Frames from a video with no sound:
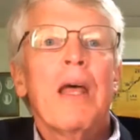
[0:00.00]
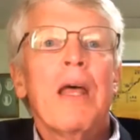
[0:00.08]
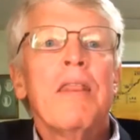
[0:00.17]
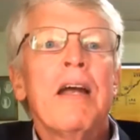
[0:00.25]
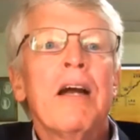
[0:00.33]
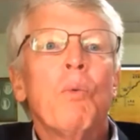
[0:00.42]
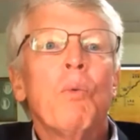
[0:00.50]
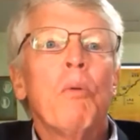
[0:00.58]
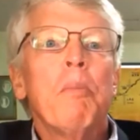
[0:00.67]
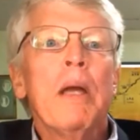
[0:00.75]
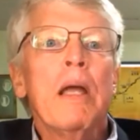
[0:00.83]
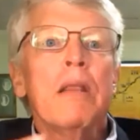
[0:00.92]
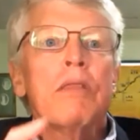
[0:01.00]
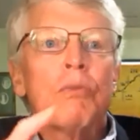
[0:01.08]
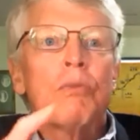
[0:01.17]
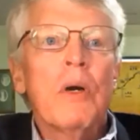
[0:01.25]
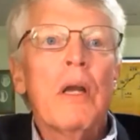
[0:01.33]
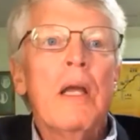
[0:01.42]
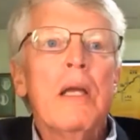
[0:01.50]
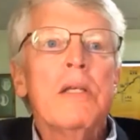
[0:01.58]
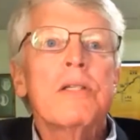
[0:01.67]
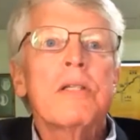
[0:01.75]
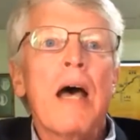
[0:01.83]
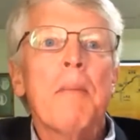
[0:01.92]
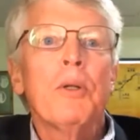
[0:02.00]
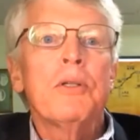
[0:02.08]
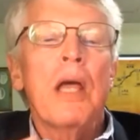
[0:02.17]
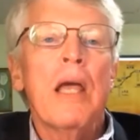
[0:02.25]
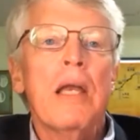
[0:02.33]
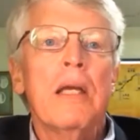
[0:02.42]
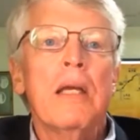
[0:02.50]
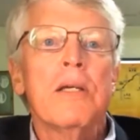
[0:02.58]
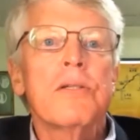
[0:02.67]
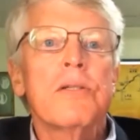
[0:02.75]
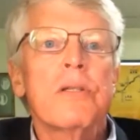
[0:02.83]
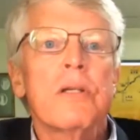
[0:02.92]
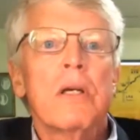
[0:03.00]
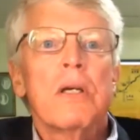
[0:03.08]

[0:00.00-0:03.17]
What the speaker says: There will be 3 simultaneous